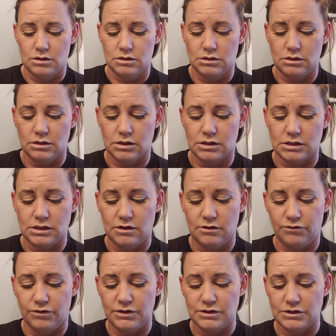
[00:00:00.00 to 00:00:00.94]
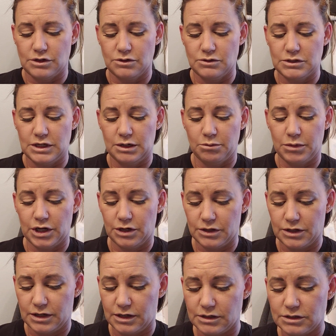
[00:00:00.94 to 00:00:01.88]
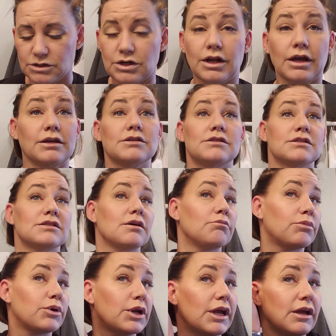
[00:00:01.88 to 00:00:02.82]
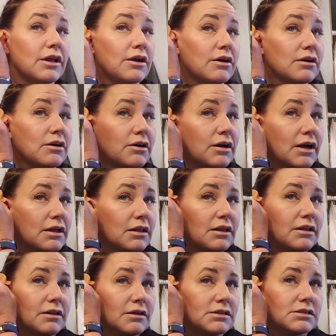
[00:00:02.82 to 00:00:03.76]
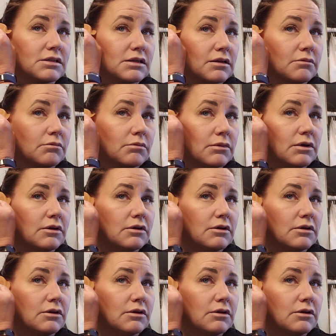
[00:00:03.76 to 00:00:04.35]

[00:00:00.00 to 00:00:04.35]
So let's see if this goes any better than yesterday, since I'm putting it on correctly this time.